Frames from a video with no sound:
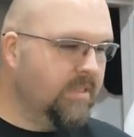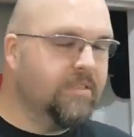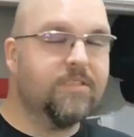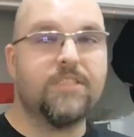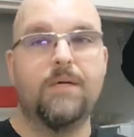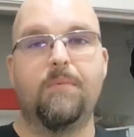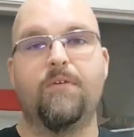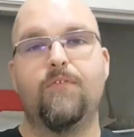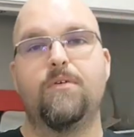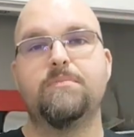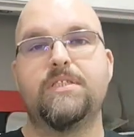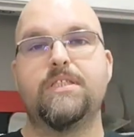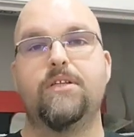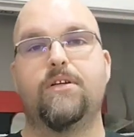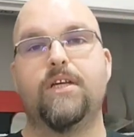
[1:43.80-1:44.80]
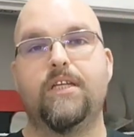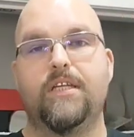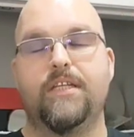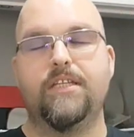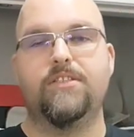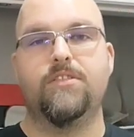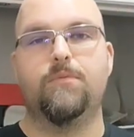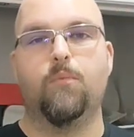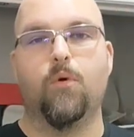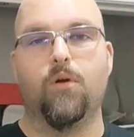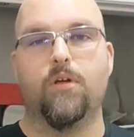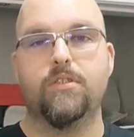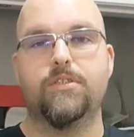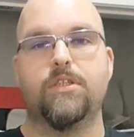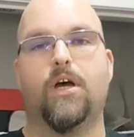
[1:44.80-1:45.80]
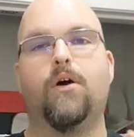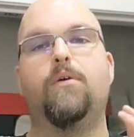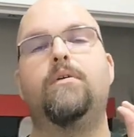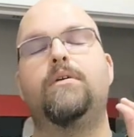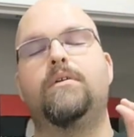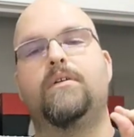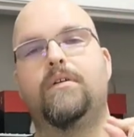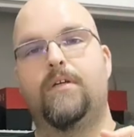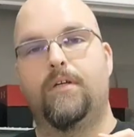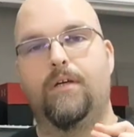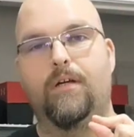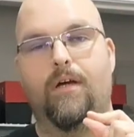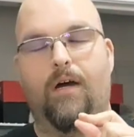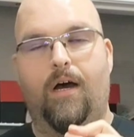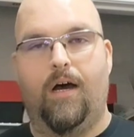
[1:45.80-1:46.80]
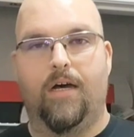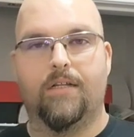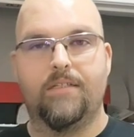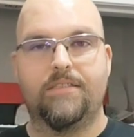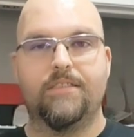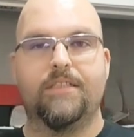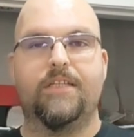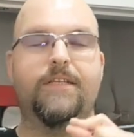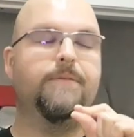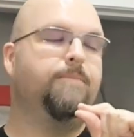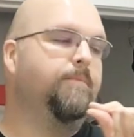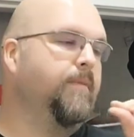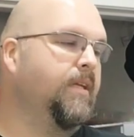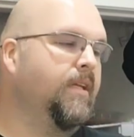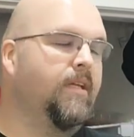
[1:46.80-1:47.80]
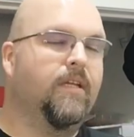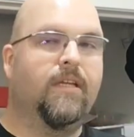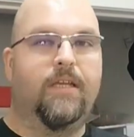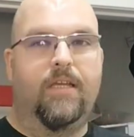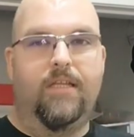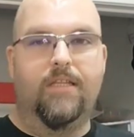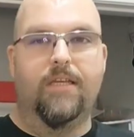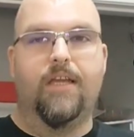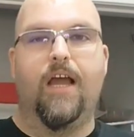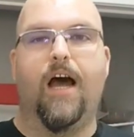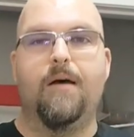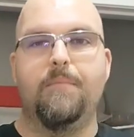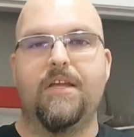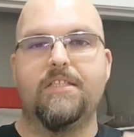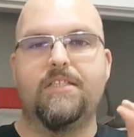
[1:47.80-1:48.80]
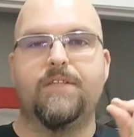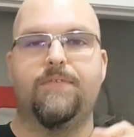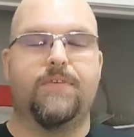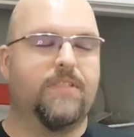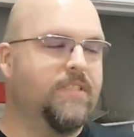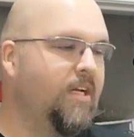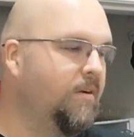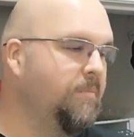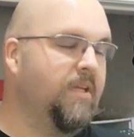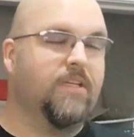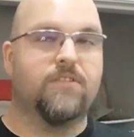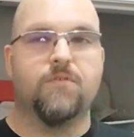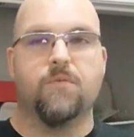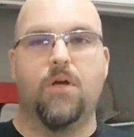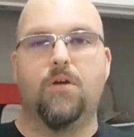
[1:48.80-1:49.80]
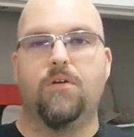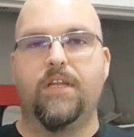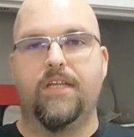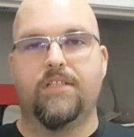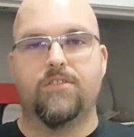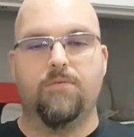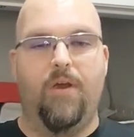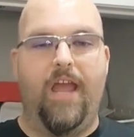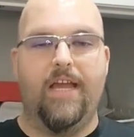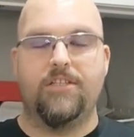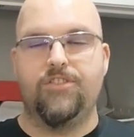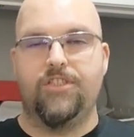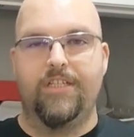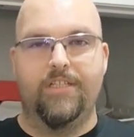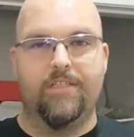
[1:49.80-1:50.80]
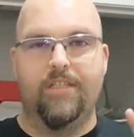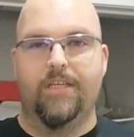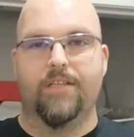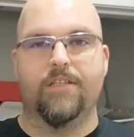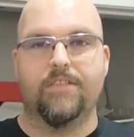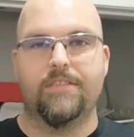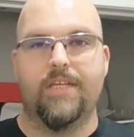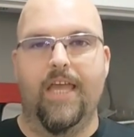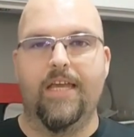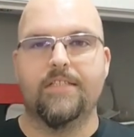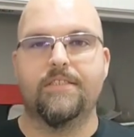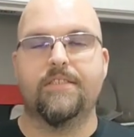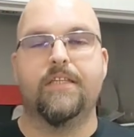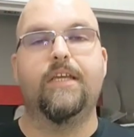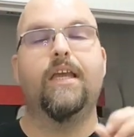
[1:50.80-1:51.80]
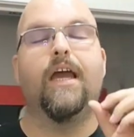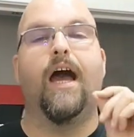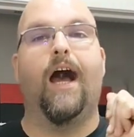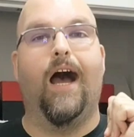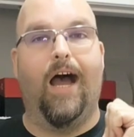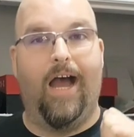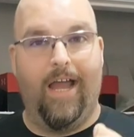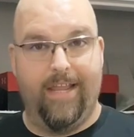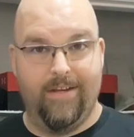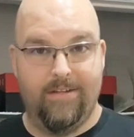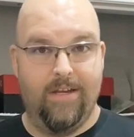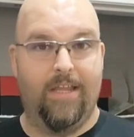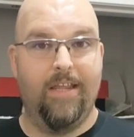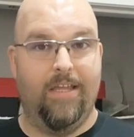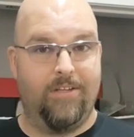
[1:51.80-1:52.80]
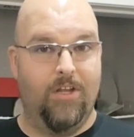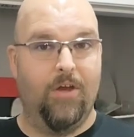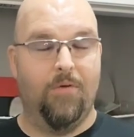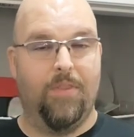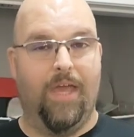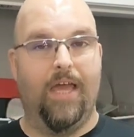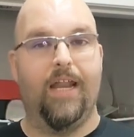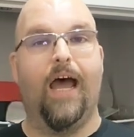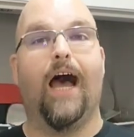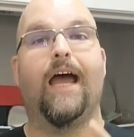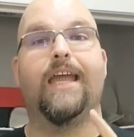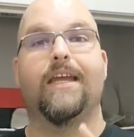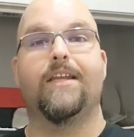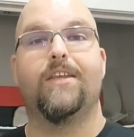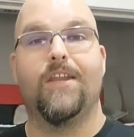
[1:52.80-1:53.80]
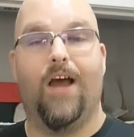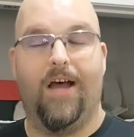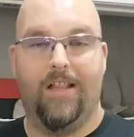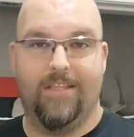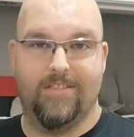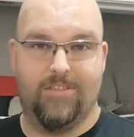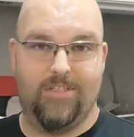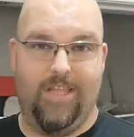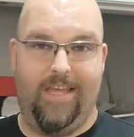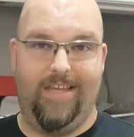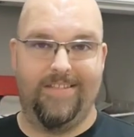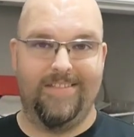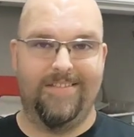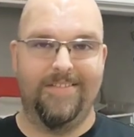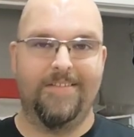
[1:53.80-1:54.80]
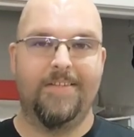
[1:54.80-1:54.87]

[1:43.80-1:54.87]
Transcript: Some of them still gonna need some work, so honestly, in the comments, if you tell me it's roady, it's rashy, it looks nasty, I know that. I acknowledge that.